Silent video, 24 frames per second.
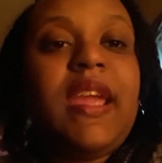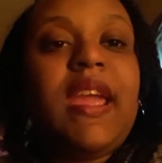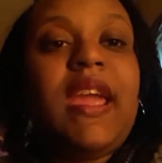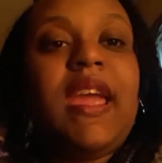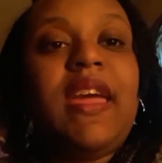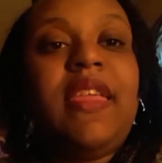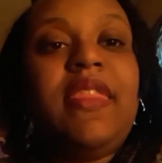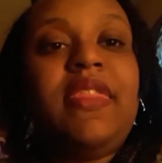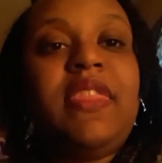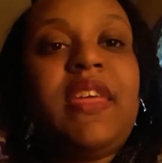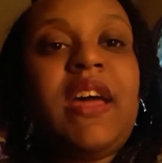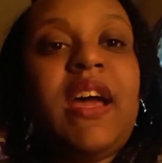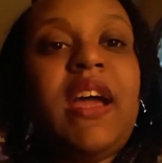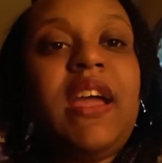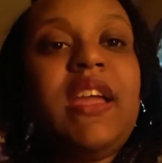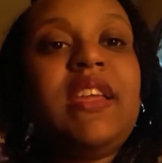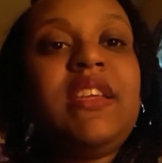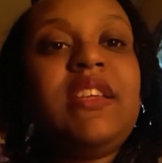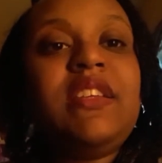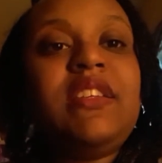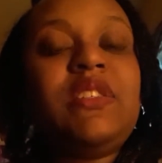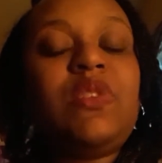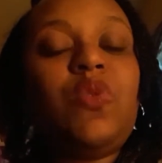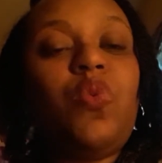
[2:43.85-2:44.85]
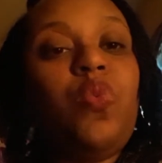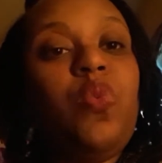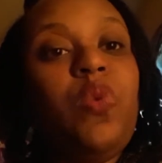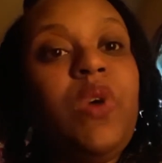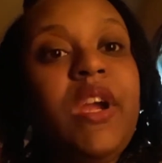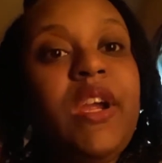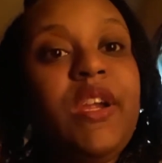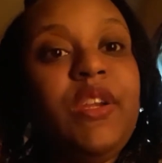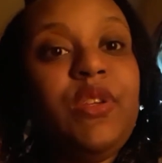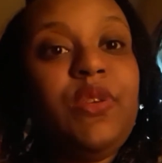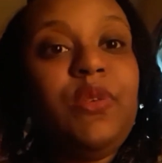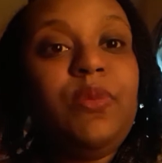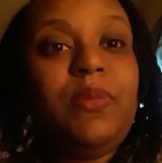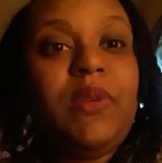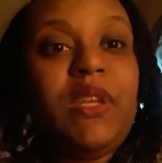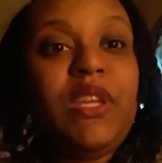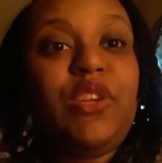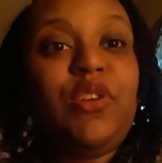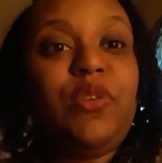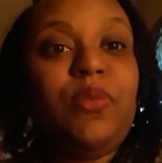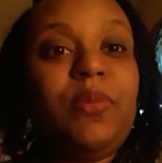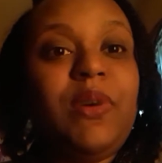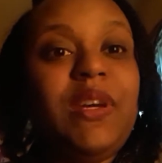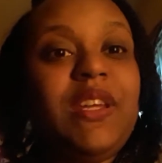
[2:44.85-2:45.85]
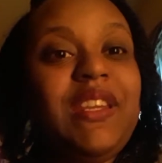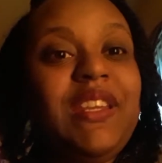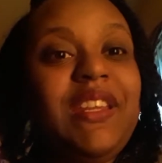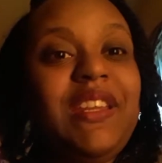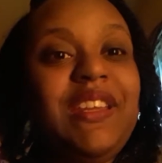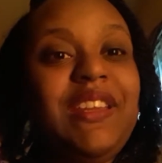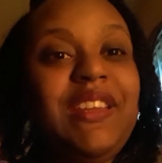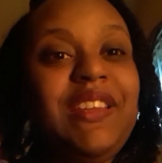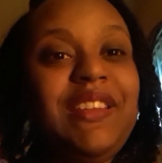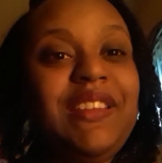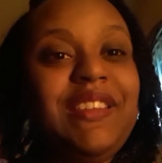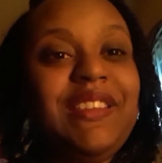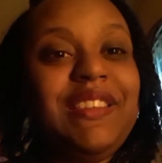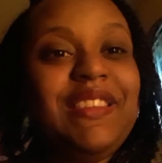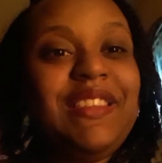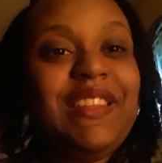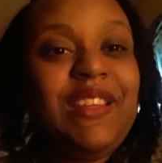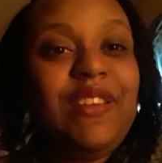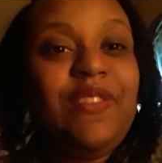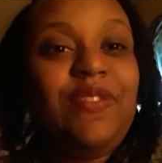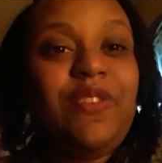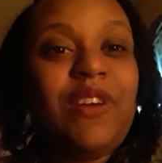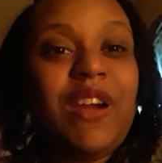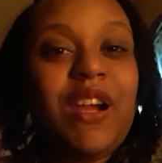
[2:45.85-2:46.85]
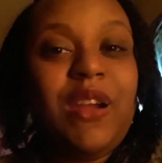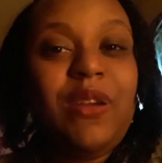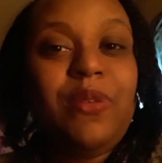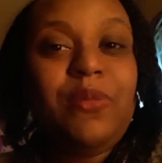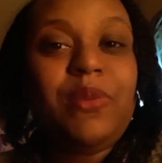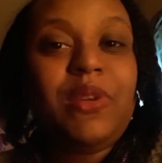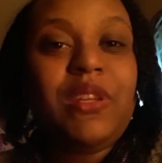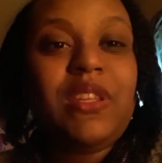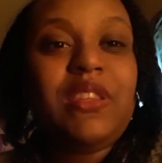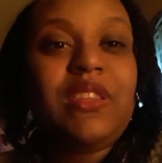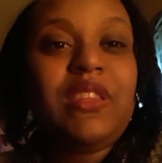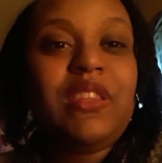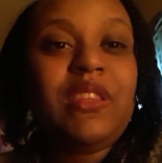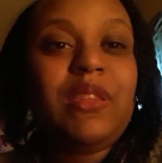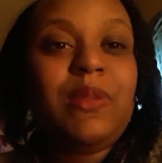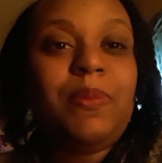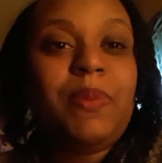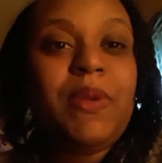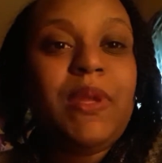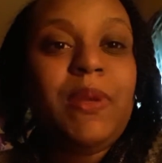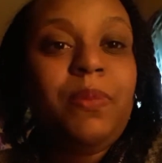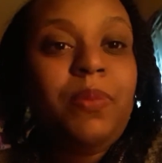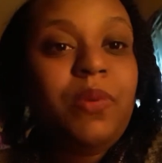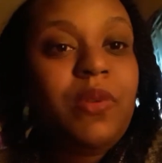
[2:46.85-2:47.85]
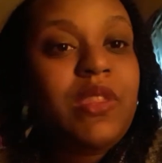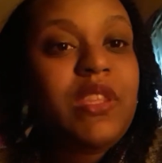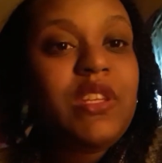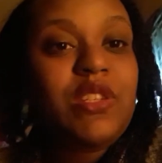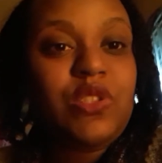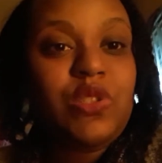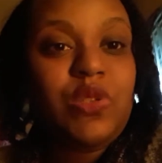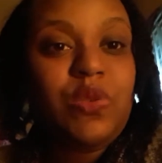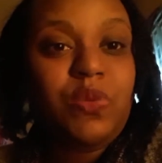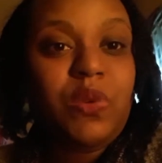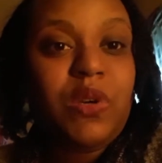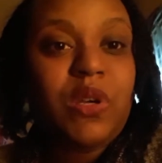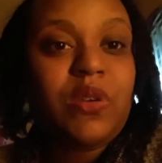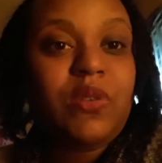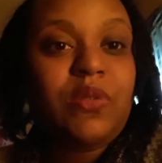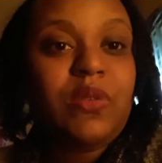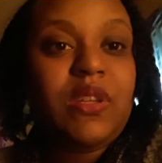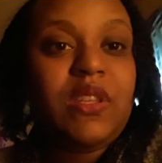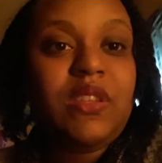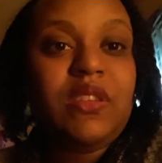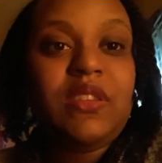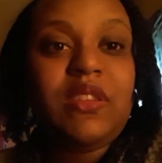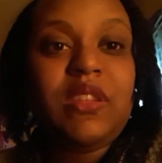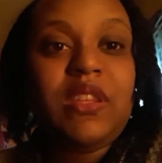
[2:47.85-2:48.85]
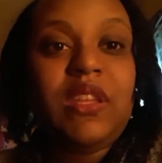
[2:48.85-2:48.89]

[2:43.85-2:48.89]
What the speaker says: and that is where you make your money, the environment, the people that you work with.